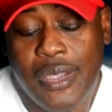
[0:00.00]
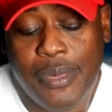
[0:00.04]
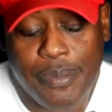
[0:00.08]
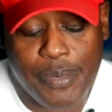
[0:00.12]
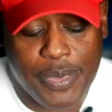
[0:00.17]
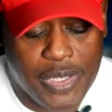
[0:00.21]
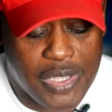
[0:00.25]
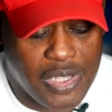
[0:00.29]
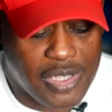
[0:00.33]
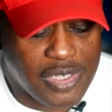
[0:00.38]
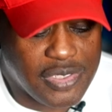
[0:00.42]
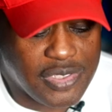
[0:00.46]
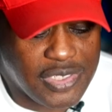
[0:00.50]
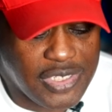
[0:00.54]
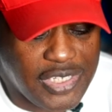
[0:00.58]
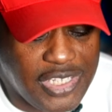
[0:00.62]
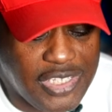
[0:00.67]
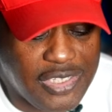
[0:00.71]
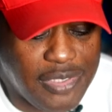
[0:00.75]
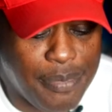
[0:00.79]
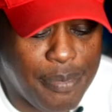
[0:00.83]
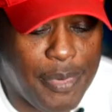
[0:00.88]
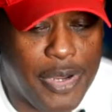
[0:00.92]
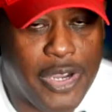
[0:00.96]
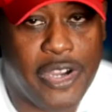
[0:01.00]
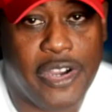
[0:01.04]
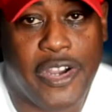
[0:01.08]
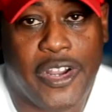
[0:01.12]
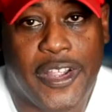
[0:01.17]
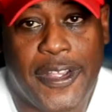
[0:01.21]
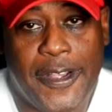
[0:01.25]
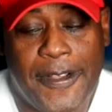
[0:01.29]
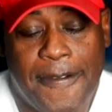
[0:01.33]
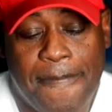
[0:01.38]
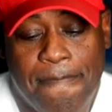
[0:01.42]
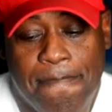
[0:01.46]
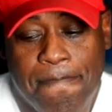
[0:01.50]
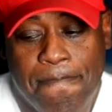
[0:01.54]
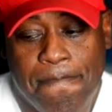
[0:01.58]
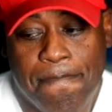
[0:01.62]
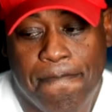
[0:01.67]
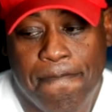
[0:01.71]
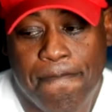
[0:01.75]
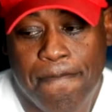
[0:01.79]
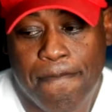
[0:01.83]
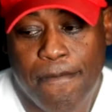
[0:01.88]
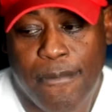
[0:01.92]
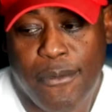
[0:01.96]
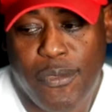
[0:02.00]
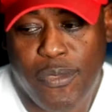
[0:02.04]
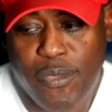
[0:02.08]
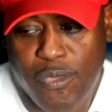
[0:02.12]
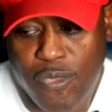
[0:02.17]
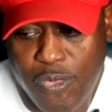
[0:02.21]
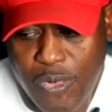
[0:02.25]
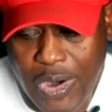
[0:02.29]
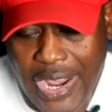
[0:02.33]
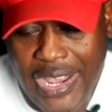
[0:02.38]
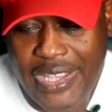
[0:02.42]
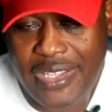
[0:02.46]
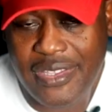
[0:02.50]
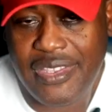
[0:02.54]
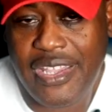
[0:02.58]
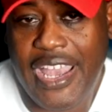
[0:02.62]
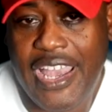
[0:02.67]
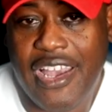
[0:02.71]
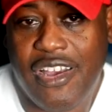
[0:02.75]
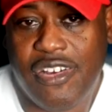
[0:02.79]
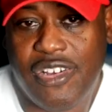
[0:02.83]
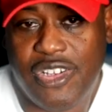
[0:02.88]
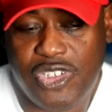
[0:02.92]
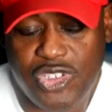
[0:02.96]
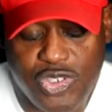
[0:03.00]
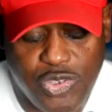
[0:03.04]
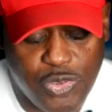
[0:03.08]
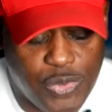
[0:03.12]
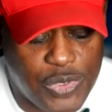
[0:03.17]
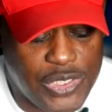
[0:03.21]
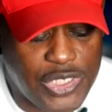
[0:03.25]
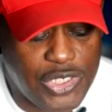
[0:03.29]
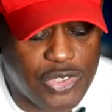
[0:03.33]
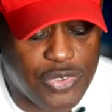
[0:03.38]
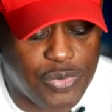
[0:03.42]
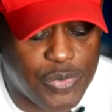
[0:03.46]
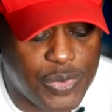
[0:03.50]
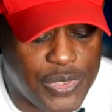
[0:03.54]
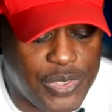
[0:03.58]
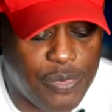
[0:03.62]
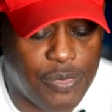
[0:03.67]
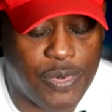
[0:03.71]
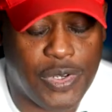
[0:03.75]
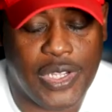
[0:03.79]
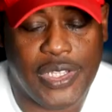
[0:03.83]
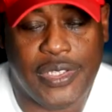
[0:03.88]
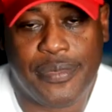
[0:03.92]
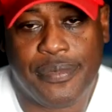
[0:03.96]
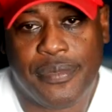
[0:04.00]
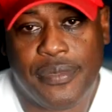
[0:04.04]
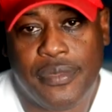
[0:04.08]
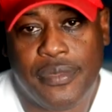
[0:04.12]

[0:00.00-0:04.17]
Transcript: Because in America, right now in 2021,